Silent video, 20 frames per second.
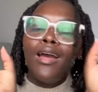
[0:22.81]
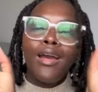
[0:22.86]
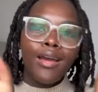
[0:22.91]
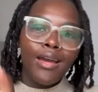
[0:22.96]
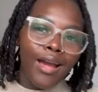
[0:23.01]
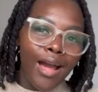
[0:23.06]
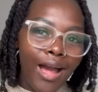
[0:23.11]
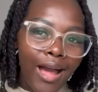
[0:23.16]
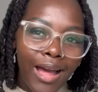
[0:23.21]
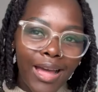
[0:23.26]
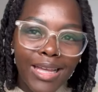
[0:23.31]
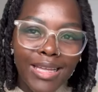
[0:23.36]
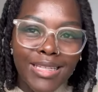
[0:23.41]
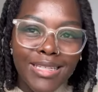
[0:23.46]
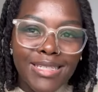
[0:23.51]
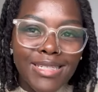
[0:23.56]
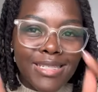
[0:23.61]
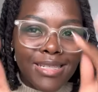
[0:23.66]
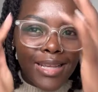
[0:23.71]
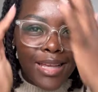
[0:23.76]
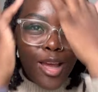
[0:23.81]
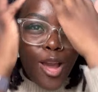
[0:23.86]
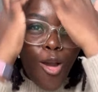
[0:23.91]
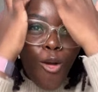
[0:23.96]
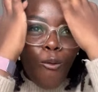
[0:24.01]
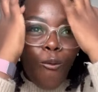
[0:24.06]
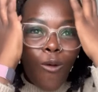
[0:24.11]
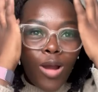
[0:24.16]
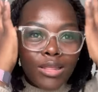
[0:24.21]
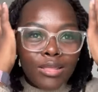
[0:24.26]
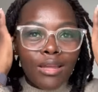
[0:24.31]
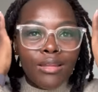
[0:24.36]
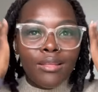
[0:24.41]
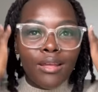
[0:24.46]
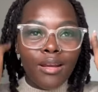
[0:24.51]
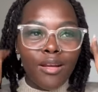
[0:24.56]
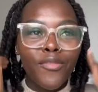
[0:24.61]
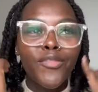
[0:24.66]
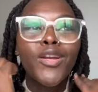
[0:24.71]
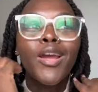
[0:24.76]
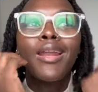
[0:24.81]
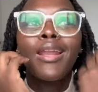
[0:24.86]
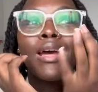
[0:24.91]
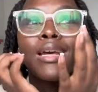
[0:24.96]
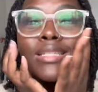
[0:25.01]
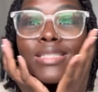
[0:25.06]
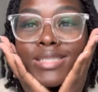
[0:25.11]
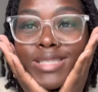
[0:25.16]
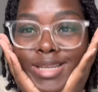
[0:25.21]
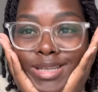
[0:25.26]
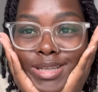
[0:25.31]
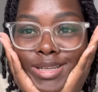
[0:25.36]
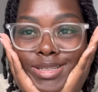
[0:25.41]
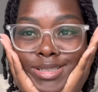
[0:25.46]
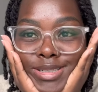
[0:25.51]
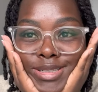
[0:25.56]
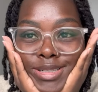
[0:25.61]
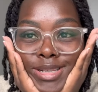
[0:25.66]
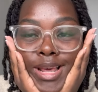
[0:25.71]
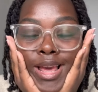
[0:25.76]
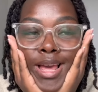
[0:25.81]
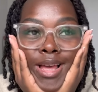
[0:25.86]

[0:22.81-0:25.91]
Guys, one thing that I've realized is